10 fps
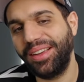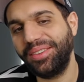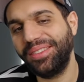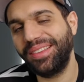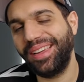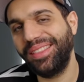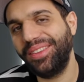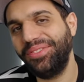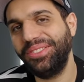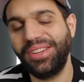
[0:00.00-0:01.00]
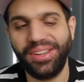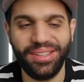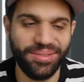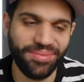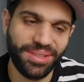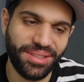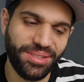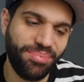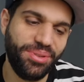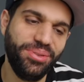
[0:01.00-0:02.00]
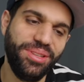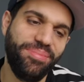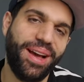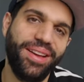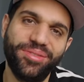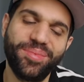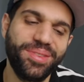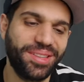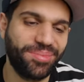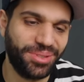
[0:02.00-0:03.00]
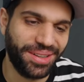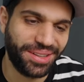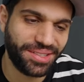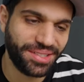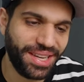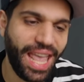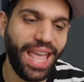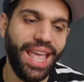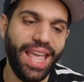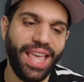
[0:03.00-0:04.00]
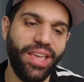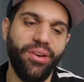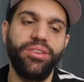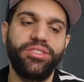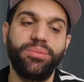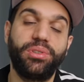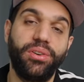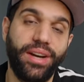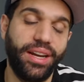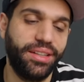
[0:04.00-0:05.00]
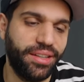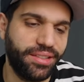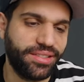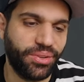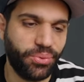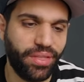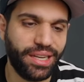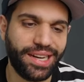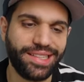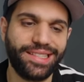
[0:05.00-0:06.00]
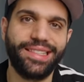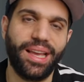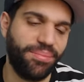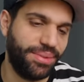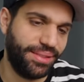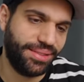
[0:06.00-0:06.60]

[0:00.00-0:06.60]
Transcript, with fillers: I, I love to call him the, the PewDiePie of music production. He also provided us with a nice sample.